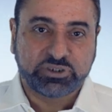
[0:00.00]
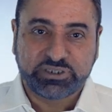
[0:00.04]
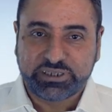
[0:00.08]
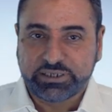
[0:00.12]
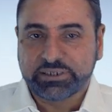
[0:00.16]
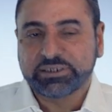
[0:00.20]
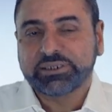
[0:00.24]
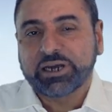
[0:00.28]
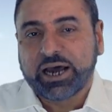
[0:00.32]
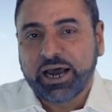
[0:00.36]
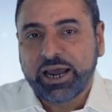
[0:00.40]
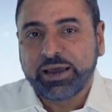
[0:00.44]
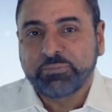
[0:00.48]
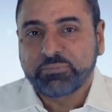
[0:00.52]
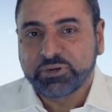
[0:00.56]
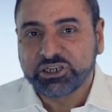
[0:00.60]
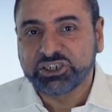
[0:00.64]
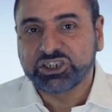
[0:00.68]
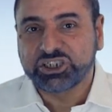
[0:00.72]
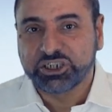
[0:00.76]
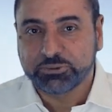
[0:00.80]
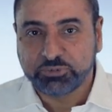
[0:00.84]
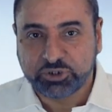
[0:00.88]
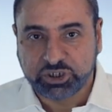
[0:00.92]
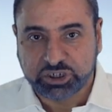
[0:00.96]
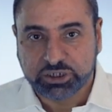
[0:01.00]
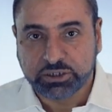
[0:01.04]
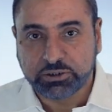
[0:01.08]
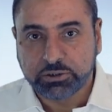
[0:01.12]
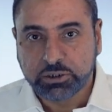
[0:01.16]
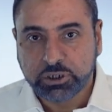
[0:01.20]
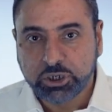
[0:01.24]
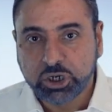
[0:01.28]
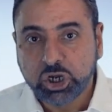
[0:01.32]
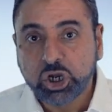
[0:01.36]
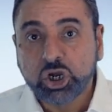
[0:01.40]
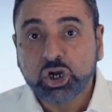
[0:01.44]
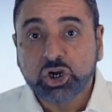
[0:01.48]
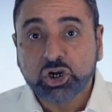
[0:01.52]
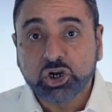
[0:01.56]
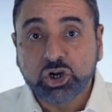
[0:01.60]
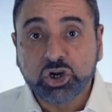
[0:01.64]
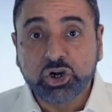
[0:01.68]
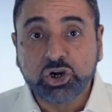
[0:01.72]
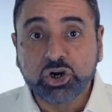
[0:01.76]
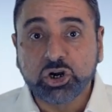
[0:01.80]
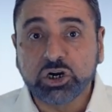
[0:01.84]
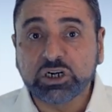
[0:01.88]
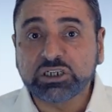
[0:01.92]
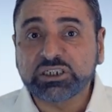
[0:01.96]
since I'm Egyptian,
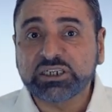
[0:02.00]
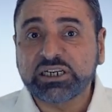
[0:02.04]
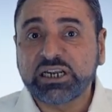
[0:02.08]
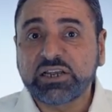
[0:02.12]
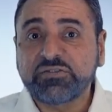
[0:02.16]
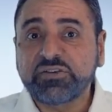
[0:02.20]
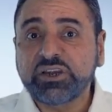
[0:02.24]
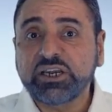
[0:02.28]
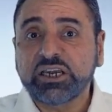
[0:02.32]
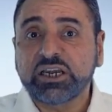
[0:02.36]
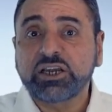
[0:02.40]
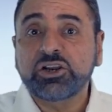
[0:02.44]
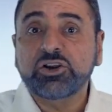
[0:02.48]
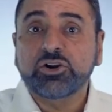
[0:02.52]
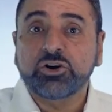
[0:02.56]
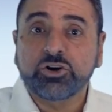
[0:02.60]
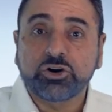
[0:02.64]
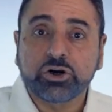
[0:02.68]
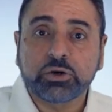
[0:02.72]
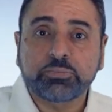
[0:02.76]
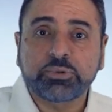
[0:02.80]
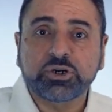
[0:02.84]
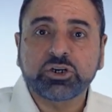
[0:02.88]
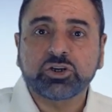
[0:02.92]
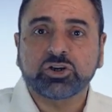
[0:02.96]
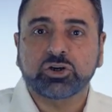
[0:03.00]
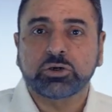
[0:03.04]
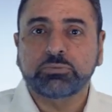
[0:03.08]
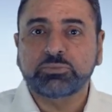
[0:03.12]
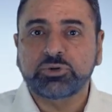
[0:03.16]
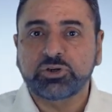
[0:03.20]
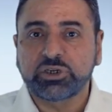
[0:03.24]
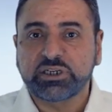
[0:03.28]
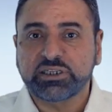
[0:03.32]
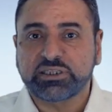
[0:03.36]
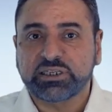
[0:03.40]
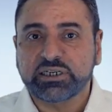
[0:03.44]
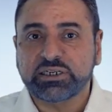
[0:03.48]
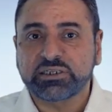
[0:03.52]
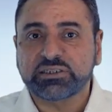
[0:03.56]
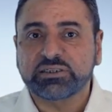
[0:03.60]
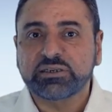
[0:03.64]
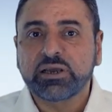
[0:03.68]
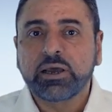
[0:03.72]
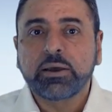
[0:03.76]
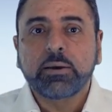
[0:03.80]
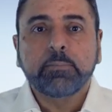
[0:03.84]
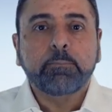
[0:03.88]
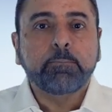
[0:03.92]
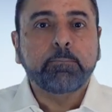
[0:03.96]
girls living in urban communities